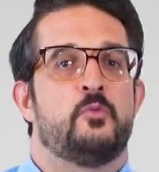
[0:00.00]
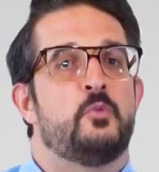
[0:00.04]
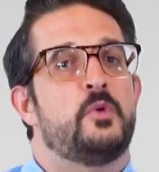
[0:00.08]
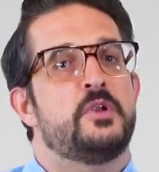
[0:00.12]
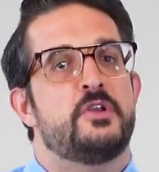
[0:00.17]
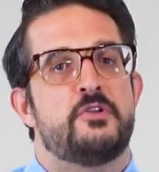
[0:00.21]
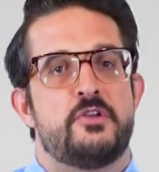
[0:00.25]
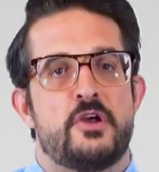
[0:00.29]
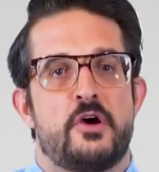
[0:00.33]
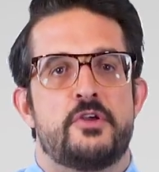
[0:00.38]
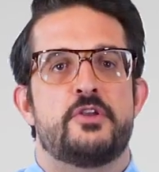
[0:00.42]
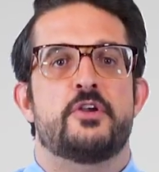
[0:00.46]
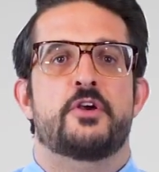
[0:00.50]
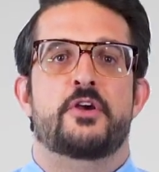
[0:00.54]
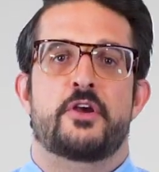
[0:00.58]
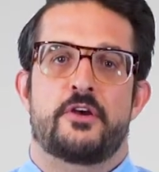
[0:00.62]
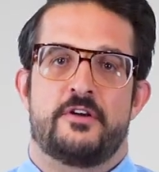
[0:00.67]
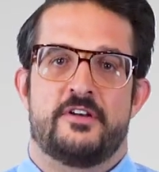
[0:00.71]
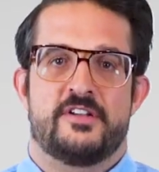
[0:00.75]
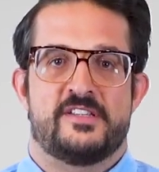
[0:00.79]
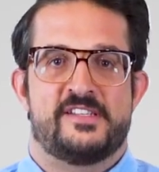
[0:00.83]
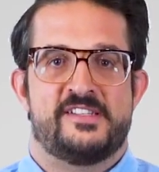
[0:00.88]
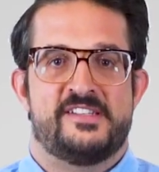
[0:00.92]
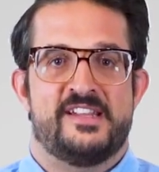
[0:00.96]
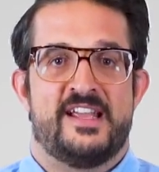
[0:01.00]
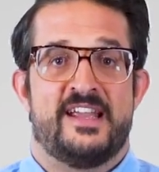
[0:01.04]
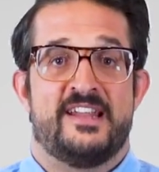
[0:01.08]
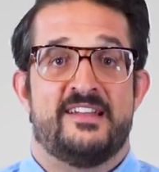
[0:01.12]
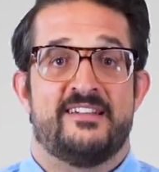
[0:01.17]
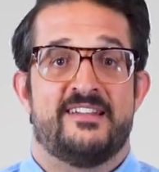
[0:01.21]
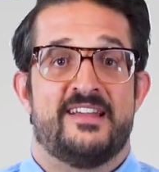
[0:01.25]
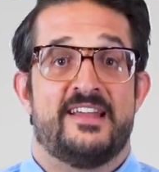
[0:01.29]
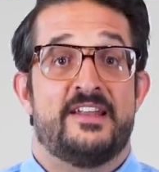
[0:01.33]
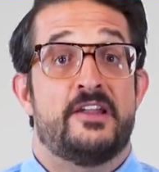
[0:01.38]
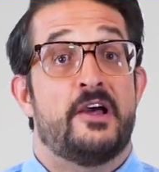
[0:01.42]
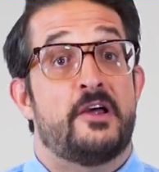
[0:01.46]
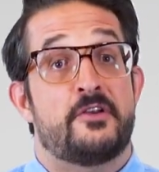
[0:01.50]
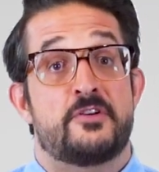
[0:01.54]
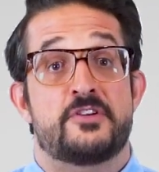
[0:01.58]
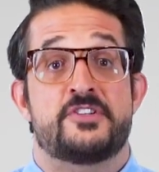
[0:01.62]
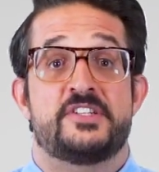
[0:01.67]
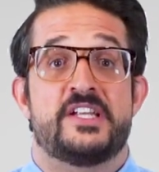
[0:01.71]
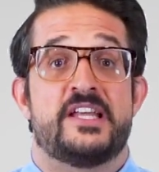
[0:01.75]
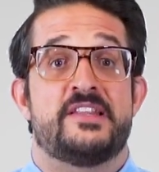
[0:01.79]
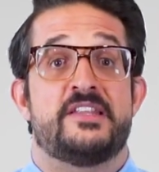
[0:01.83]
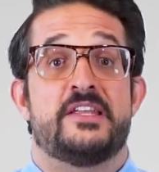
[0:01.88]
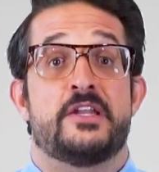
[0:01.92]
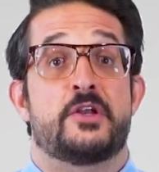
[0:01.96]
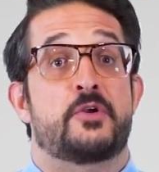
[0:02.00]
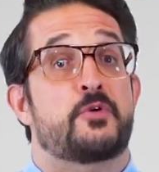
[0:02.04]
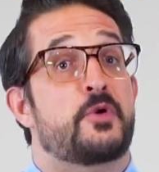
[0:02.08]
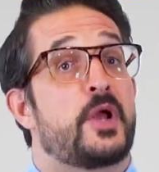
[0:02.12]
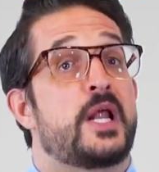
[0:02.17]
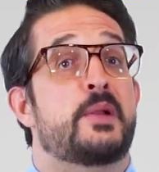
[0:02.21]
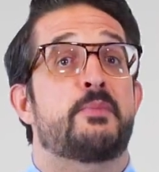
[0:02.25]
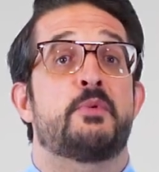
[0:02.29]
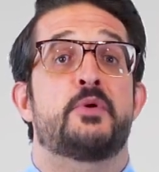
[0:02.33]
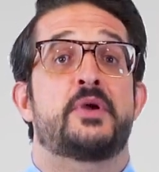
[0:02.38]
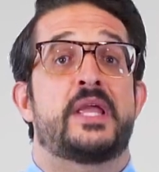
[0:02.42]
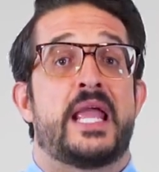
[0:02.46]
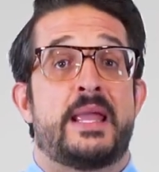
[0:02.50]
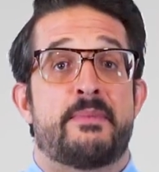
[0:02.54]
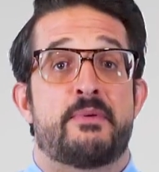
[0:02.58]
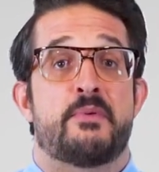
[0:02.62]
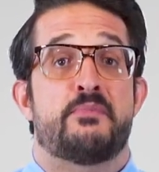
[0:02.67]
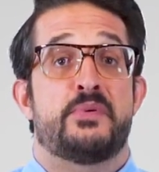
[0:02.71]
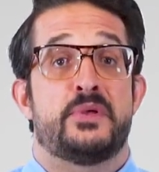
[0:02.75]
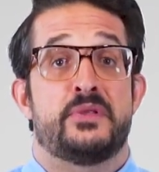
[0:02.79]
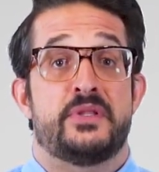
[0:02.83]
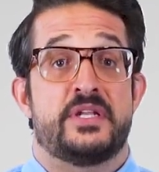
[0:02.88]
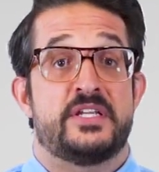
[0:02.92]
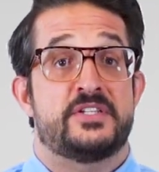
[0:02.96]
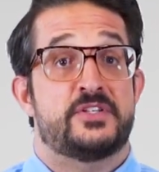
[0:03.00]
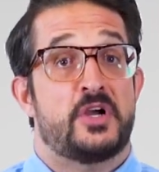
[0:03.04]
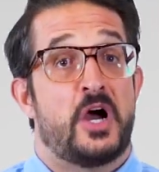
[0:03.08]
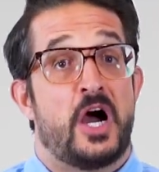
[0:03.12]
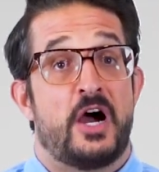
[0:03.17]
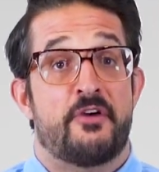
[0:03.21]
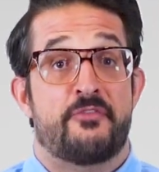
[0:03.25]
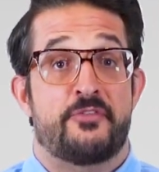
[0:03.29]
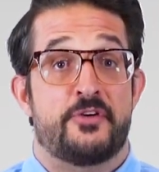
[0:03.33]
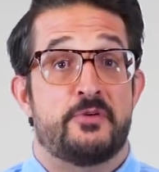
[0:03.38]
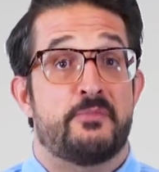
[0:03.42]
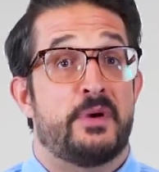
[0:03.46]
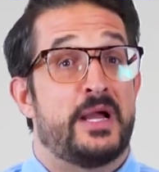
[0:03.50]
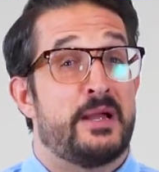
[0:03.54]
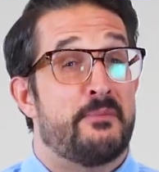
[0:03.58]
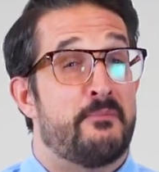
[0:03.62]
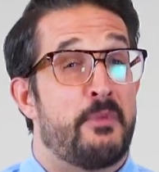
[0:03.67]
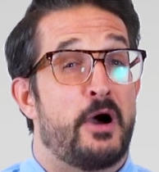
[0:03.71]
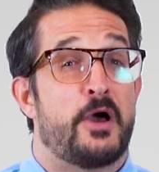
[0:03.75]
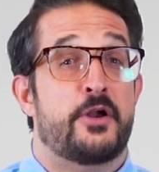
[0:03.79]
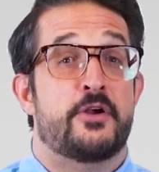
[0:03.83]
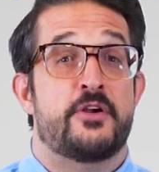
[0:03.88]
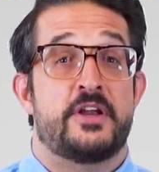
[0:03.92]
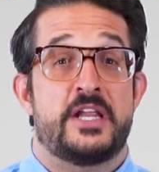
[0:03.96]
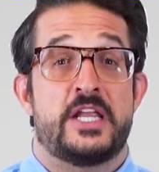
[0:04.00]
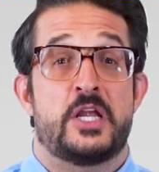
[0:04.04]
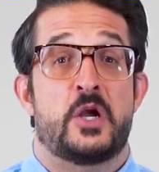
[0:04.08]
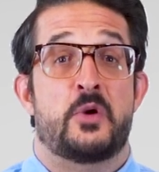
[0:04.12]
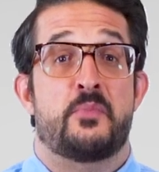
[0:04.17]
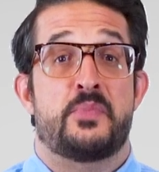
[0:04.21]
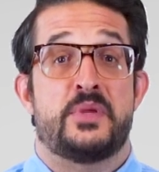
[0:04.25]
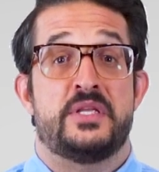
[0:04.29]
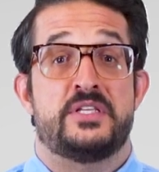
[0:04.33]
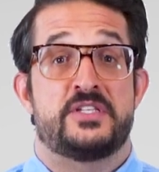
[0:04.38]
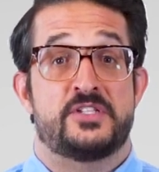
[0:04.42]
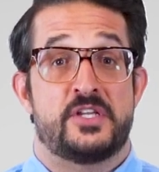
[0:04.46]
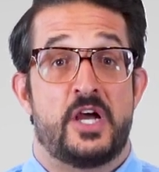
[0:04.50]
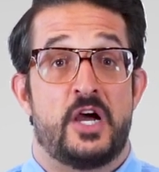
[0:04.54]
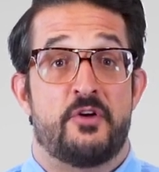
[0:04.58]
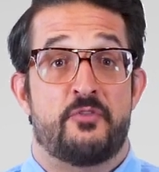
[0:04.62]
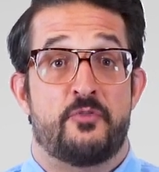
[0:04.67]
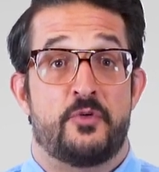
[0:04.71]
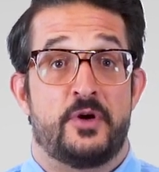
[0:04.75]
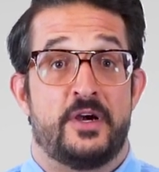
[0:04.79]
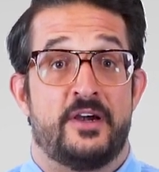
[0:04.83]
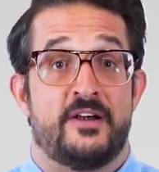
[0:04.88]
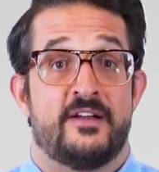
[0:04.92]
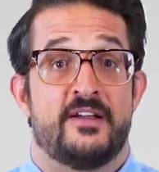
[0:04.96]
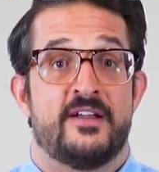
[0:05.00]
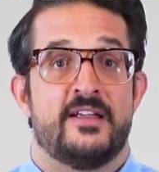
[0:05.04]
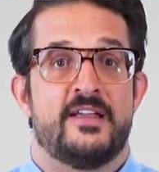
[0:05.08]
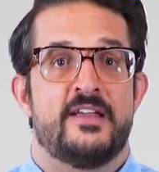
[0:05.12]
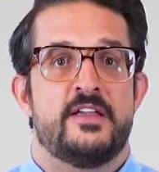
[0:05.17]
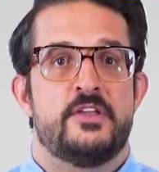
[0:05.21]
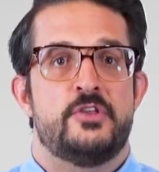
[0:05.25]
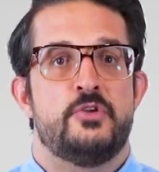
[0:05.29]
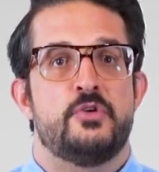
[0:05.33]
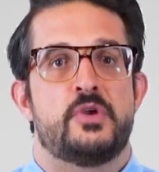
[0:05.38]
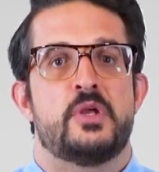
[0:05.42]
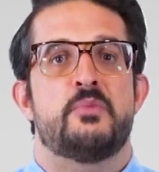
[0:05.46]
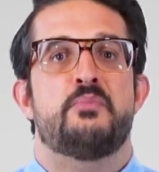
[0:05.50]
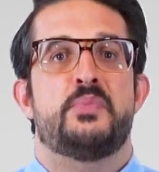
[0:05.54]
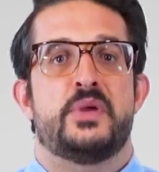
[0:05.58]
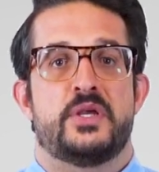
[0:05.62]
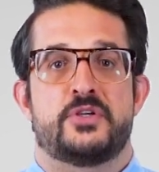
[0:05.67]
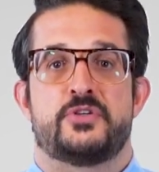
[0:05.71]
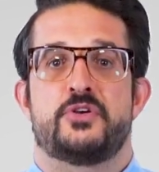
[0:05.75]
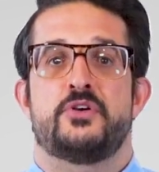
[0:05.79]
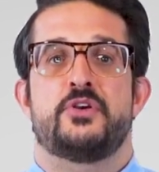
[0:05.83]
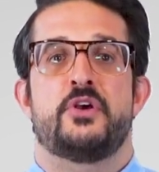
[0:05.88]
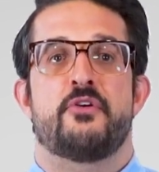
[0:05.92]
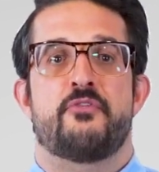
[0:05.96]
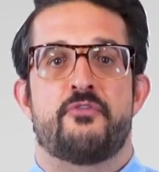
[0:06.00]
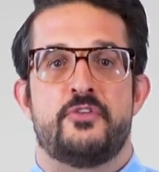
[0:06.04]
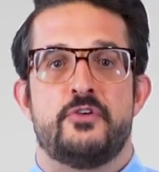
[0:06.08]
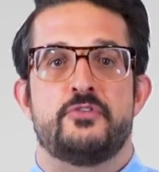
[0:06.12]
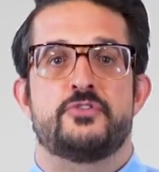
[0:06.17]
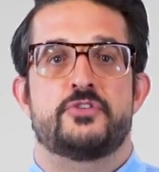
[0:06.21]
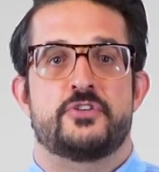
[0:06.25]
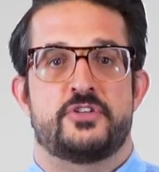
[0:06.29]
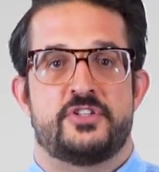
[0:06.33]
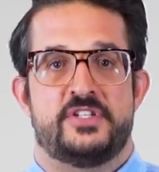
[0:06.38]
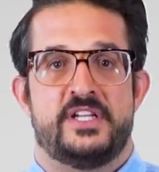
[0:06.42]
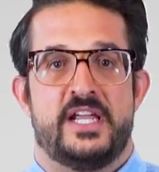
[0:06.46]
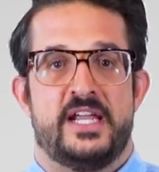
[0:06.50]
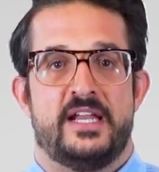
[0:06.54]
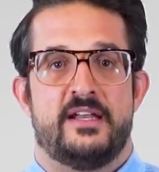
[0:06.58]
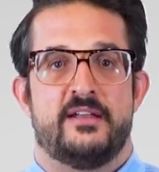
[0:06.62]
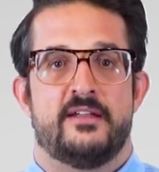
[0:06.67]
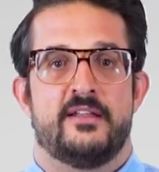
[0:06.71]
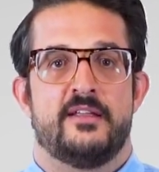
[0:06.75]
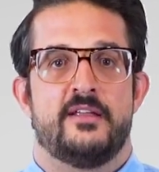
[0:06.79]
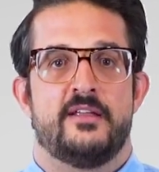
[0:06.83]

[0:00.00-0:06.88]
When you know your current state and understand the incredible capabilities offered by a modern ERP software, you can picture your future state.